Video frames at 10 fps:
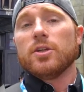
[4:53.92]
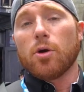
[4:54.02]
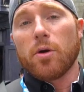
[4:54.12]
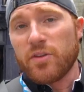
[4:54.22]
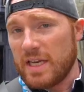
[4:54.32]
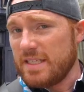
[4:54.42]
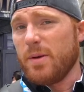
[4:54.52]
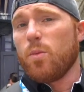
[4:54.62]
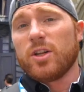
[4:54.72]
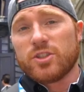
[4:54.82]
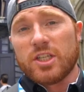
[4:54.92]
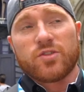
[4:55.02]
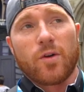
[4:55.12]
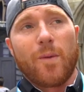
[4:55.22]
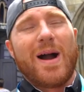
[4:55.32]
So if you guys have been watching
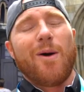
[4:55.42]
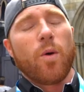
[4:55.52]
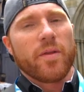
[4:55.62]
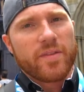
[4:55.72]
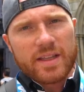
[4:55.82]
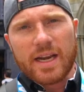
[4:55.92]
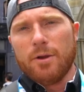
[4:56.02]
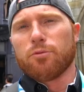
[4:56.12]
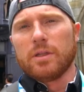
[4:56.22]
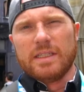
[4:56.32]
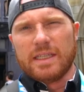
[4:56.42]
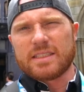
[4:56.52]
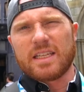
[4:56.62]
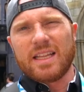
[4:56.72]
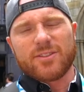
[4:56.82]
us for a while, one thing that I really like
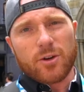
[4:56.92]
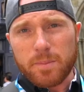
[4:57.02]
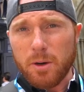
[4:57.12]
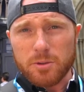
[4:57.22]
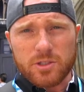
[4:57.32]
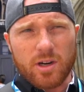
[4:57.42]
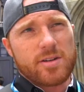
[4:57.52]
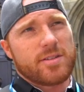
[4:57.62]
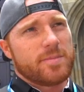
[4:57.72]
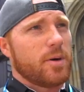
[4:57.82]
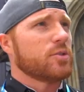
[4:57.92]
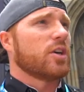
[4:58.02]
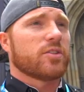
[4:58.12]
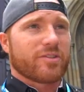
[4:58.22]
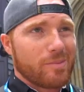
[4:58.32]
to collect are postcards, and
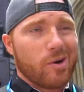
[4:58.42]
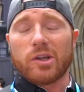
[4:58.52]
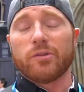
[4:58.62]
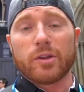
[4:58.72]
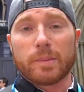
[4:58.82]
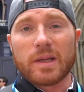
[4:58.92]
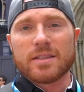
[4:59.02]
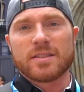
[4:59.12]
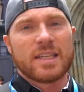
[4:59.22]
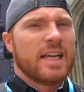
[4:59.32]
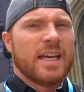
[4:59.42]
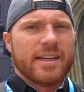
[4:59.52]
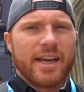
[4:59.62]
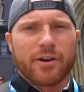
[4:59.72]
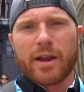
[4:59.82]
postcards from all over the place.
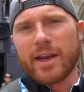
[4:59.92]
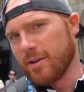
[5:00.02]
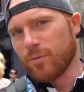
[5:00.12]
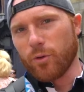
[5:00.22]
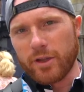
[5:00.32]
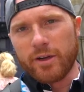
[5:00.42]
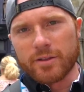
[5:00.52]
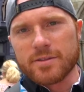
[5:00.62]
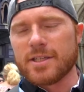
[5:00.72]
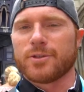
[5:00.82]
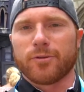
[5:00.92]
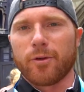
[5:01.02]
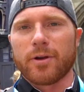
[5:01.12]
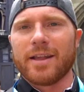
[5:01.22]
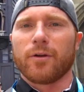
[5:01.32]
Now granted, we're here in Central
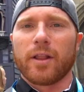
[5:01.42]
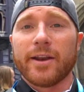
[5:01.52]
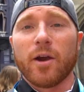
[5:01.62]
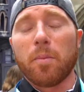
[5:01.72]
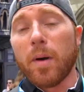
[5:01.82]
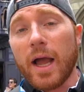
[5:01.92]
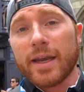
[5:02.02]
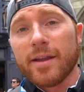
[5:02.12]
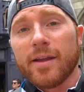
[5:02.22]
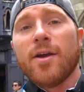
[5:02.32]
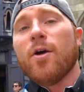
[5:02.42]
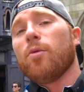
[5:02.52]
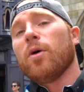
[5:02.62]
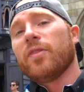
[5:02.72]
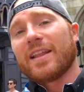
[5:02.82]
Florida in Orlando, but
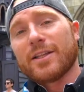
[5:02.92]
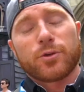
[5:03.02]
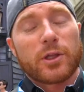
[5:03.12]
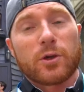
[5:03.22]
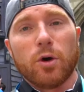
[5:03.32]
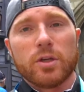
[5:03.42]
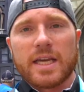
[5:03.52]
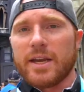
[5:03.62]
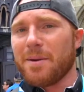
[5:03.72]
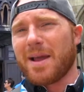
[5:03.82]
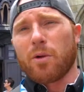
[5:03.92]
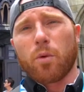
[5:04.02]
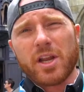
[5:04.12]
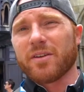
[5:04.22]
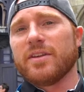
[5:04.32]
one thing that's really cool is that no matter
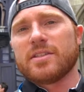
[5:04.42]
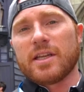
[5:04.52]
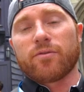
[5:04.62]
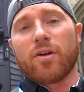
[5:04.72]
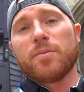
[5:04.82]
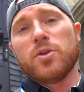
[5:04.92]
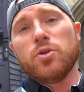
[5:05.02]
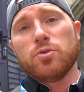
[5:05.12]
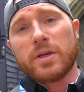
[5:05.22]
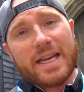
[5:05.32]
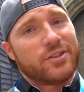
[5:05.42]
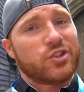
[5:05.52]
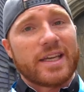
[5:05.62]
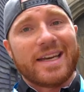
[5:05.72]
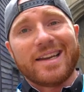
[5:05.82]
where visiting from, you can
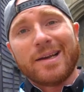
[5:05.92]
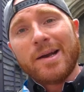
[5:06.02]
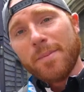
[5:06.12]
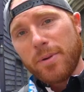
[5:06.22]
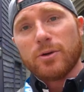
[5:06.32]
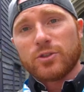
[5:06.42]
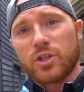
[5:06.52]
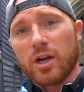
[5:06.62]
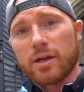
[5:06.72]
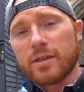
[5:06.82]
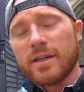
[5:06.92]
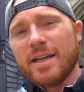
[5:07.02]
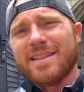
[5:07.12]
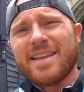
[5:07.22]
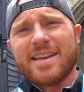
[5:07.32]
actually get a postcard
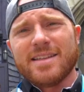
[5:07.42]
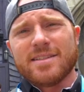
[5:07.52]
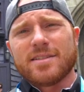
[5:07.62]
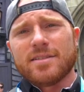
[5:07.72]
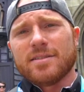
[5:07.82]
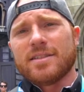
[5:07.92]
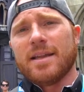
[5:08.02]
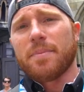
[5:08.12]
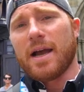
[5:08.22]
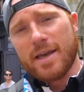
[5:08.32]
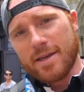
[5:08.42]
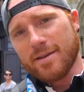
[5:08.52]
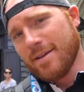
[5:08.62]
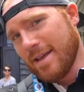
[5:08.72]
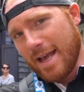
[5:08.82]
that is sent by
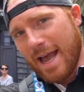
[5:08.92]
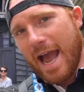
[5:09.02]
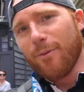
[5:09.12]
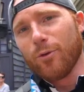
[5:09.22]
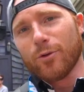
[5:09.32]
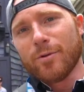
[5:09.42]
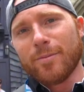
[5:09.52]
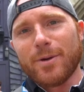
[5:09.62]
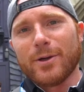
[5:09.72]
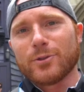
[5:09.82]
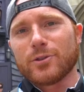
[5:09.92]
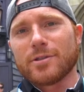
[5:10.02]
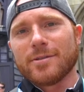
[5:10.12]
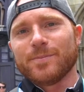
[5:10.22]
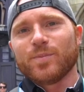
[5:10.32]
Owl
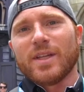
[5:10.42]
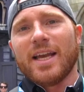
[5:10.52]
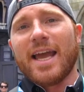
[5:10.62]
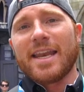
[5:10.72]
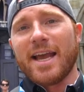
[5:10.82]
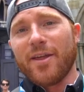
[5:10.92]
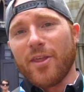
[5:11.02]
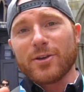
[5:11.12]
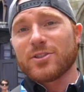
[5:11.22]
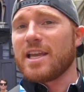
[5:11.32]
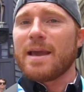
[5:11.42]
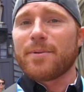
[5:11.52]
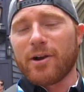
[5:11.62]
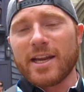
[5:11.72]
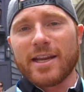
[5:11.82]
Post and they'll stamp
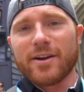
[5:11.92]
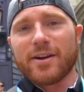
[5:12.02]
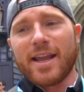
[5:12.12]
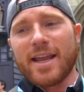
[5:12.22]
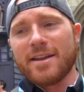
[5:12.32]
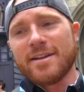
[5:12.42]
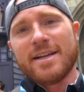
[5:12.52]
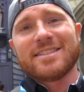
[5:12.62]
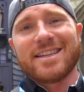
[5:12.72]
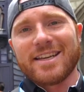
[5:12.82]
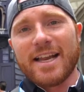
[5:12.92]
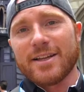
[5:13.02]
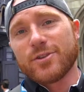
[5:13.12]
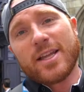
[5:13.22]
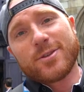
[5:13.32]
it right here and send it
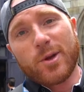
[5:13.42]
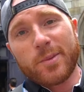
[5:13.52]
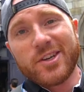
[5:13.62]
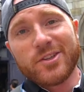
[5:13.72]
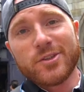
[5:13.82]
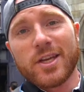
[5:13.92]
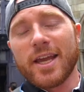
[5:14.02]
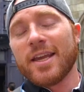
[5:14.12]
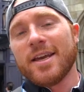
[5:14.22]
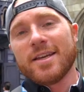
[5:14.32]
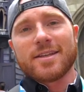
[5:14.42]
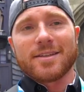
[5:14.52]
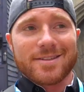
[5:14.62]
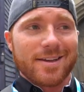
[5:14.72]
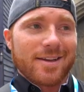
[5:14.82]
out. So that's what I'm gonna do today,
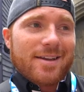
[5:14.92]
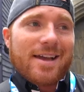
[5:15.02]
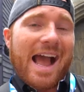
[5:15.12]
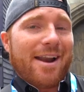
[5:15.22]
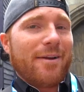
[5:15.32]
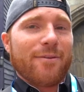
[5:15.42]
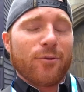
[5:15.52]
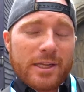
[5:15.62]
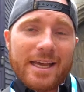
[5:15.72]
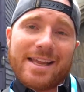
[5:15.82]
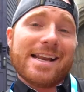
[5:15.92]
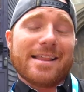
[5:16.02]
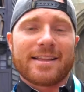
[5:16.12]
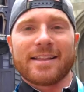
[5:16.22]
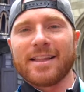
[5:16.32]
because I don't have one yet, and I
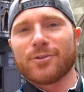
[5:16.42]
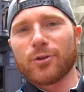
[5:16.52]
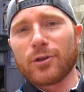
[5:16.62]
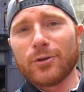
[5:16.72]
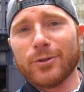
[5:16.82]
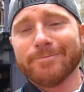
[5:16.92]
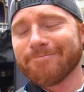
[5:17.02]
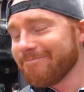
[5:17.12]
think that that's really cool.